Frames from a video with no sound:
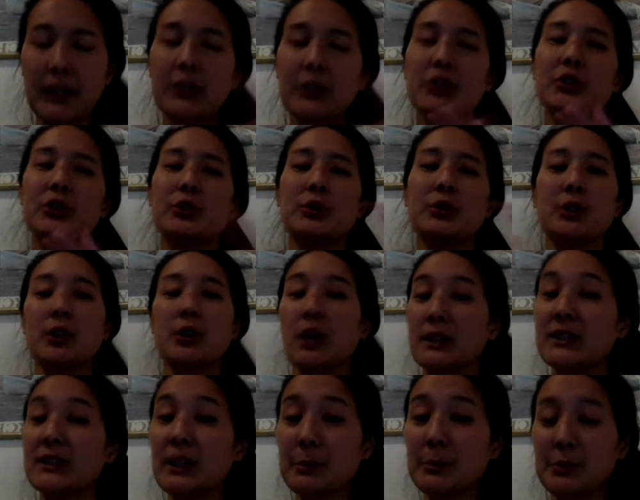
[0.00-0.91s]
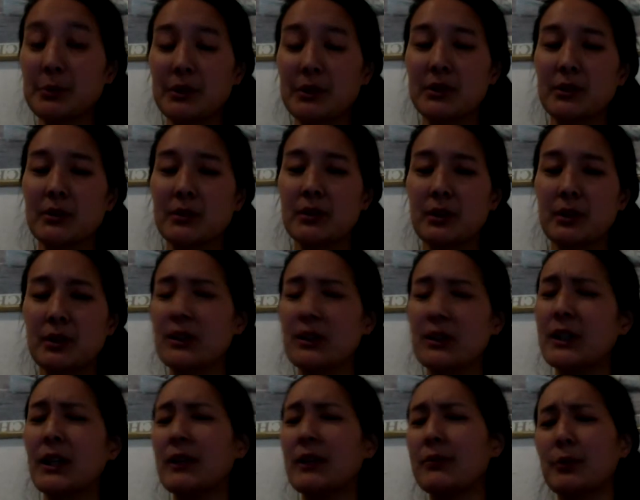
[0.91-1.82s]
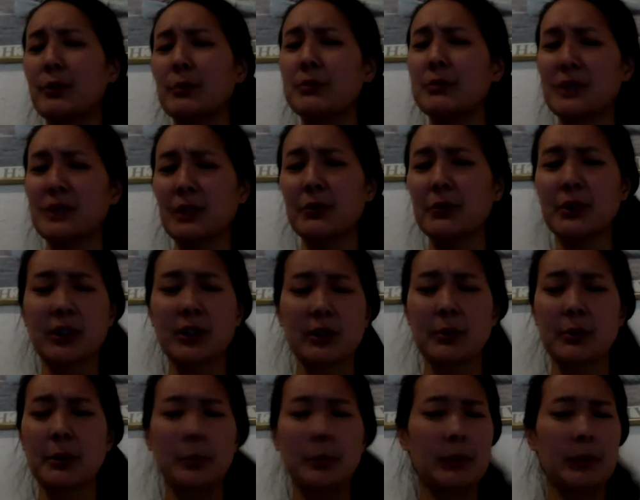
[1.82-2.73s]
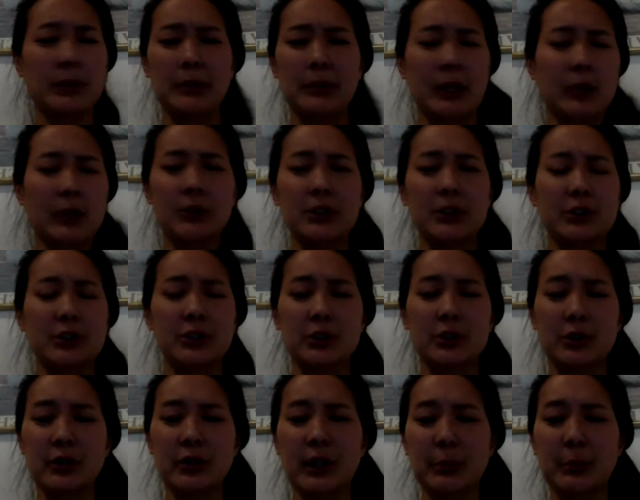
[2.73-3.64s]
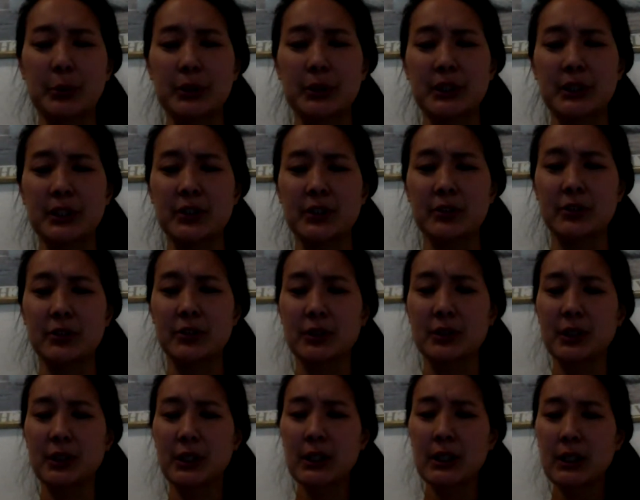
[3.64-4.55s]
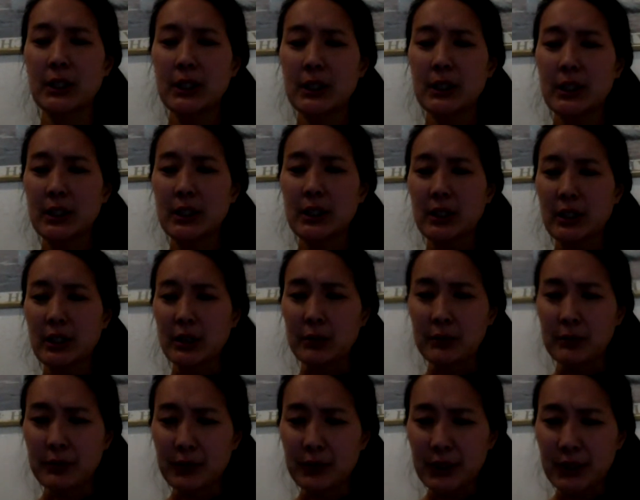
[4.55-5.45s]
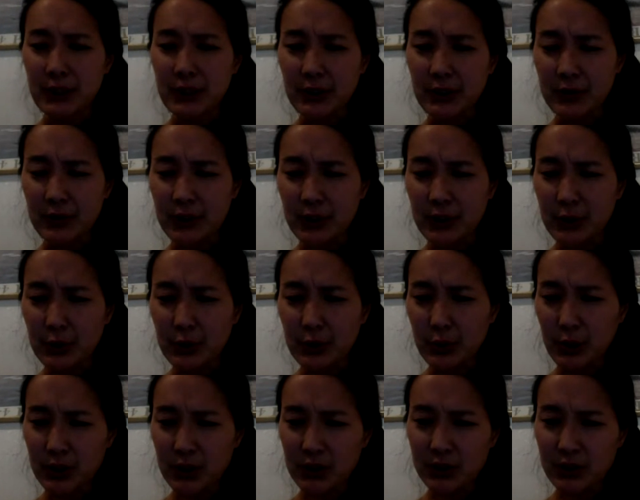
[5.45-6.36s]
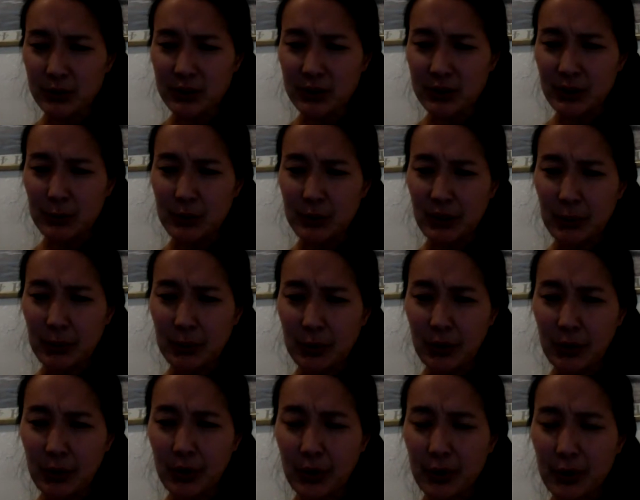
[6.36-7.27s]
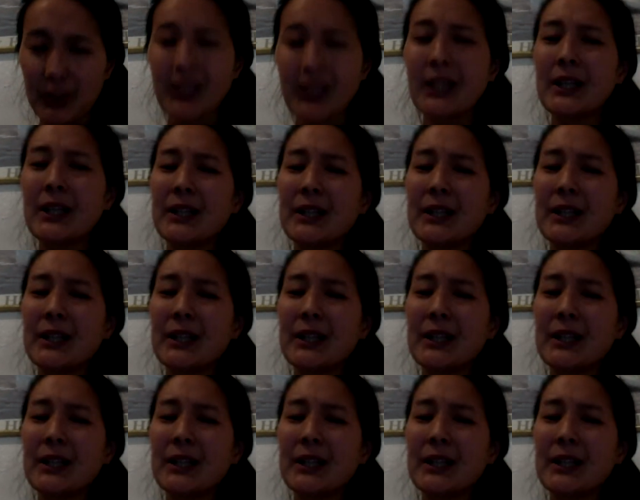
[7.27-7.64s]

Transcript: I need to know the concepts from stuff we talked about, but I don't need you to know that particular video watched on September 3rd.